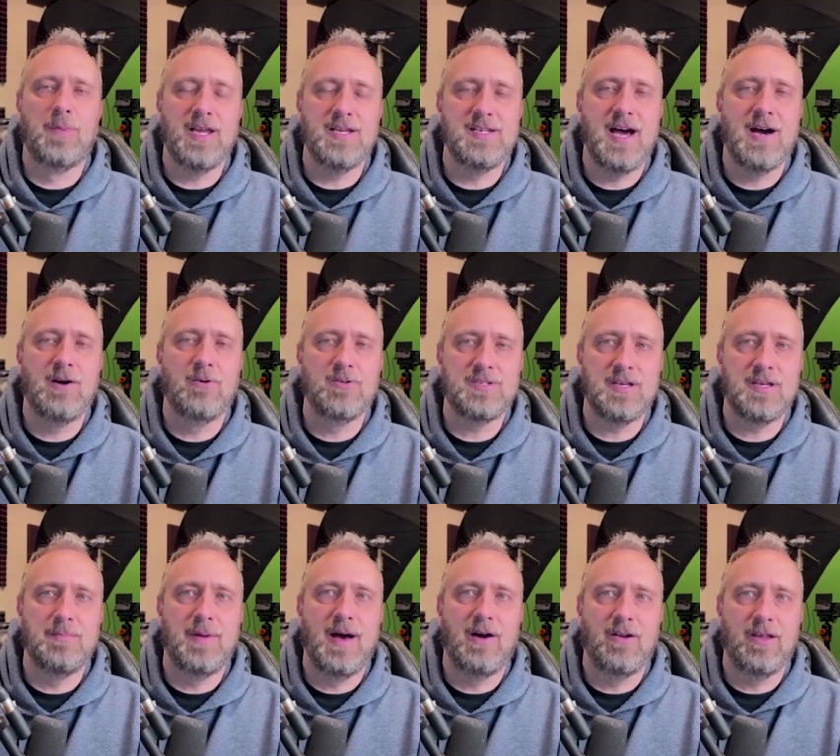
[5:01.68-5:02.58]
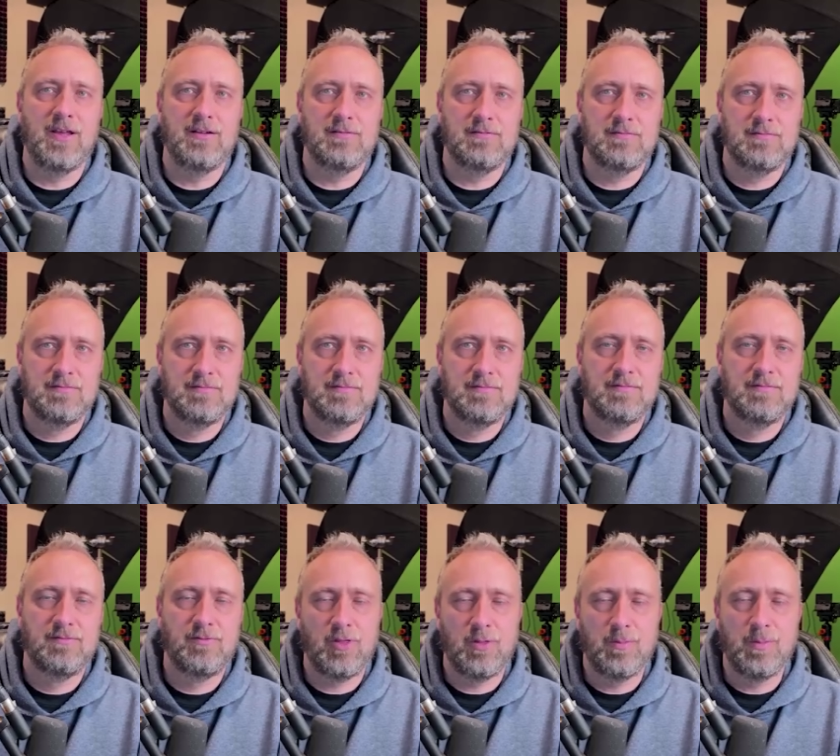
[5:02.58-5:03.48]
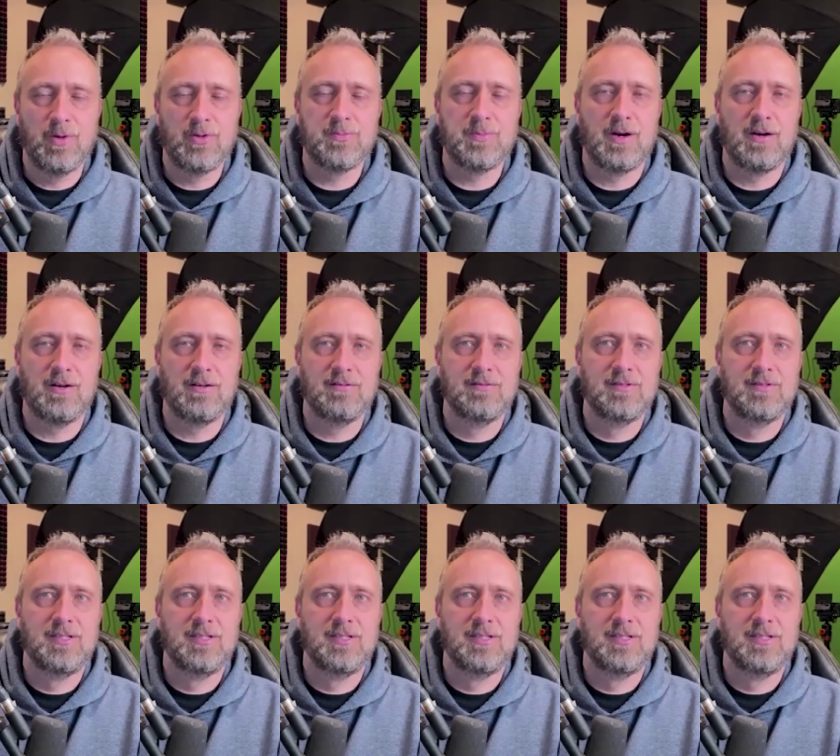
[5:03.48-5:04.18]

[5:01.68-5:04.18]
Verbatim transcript: by doubt about it for the most part.